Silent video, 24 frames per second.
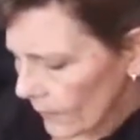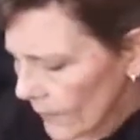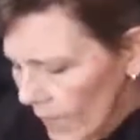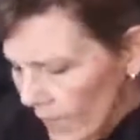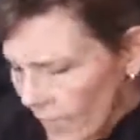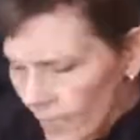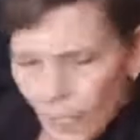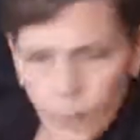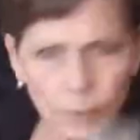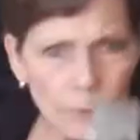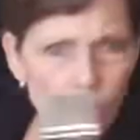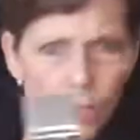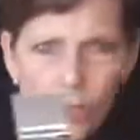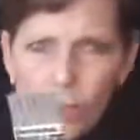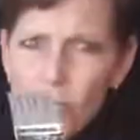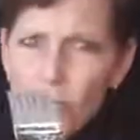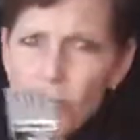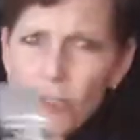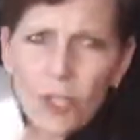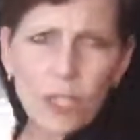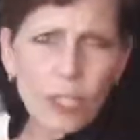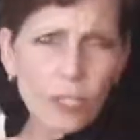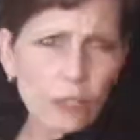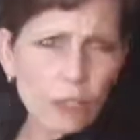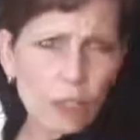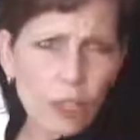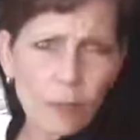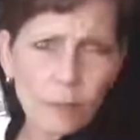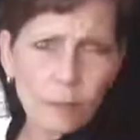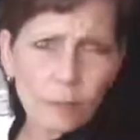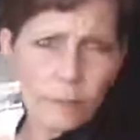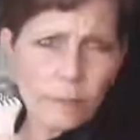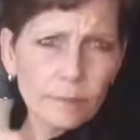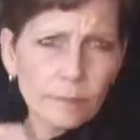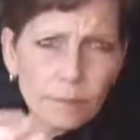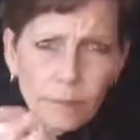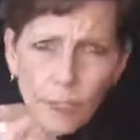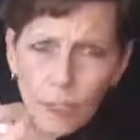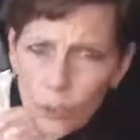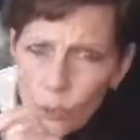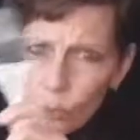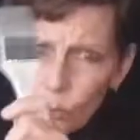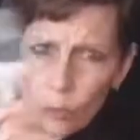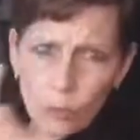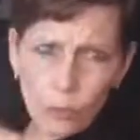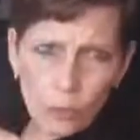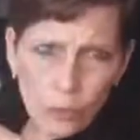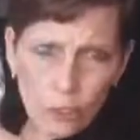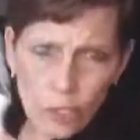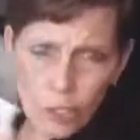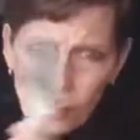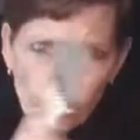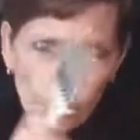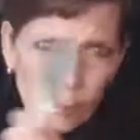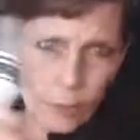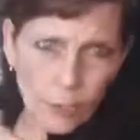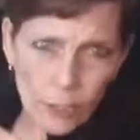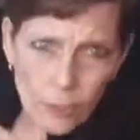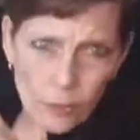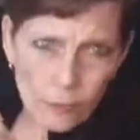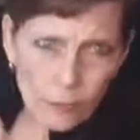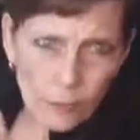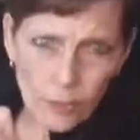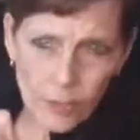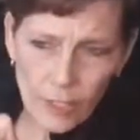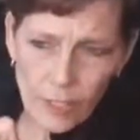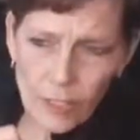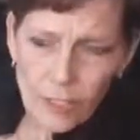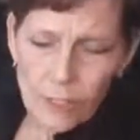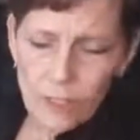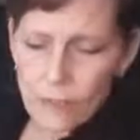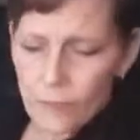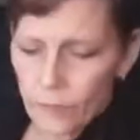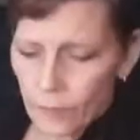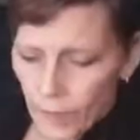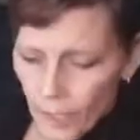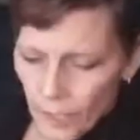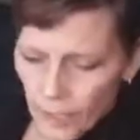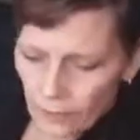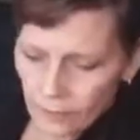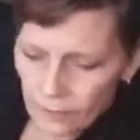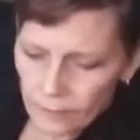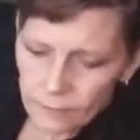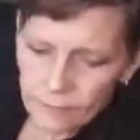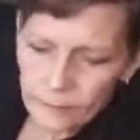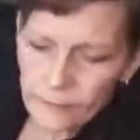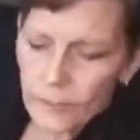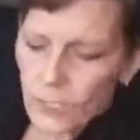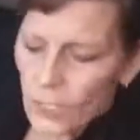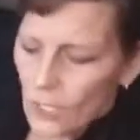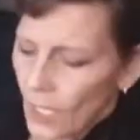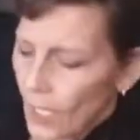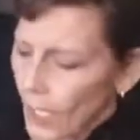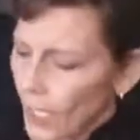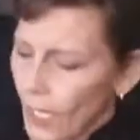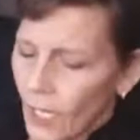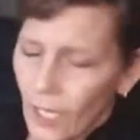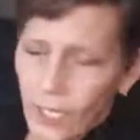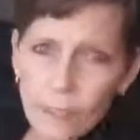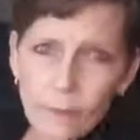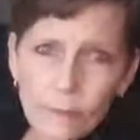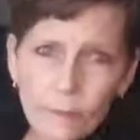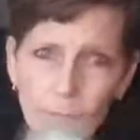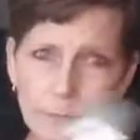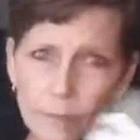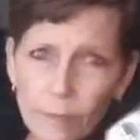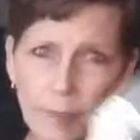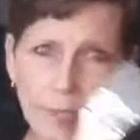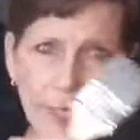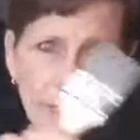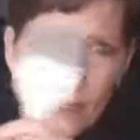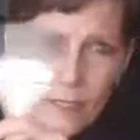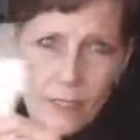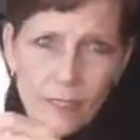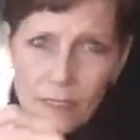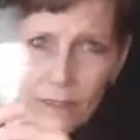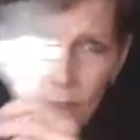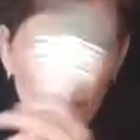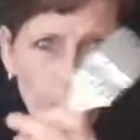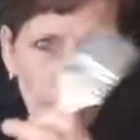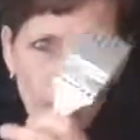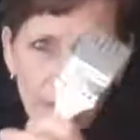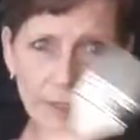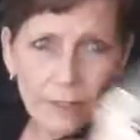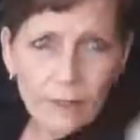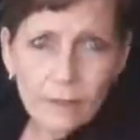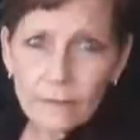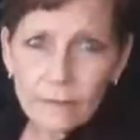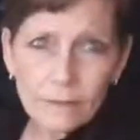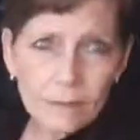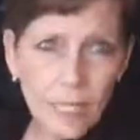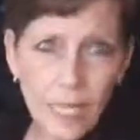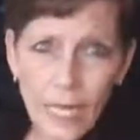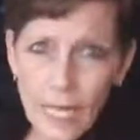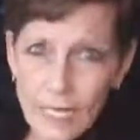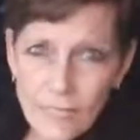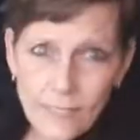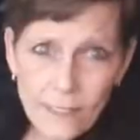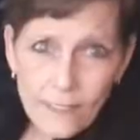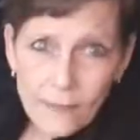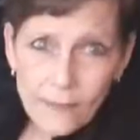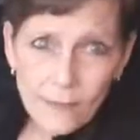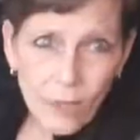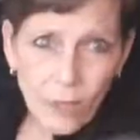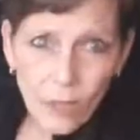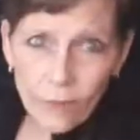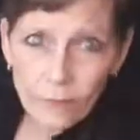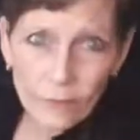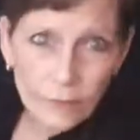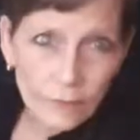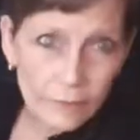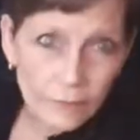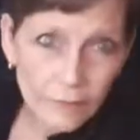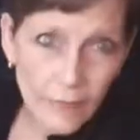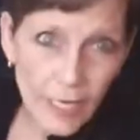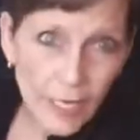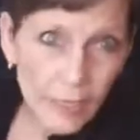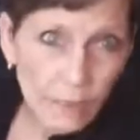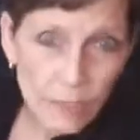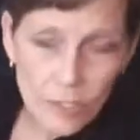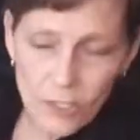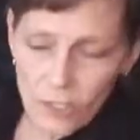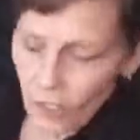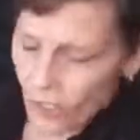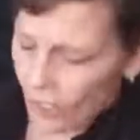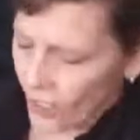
and I'm just using a chip, an old chip brush for this, right? I buy these by the case off of Amazon